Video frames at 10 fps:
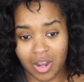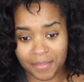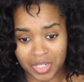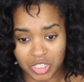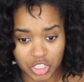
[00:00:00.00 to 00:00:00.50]

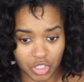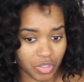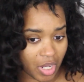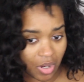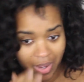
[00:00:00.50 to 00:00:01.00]
I'm gonna
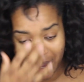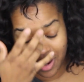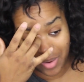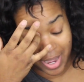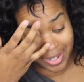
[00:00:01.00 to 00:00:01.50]
show y'all
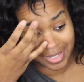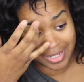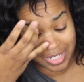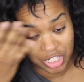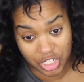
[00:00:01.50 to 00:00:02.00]
how I
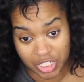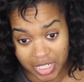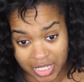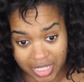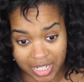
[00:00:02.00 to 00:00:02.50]
condition
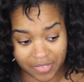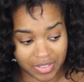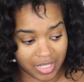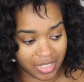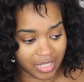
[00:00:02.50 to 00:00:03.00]
it and
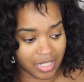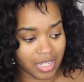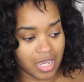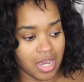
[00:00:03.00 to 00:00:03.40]
everything,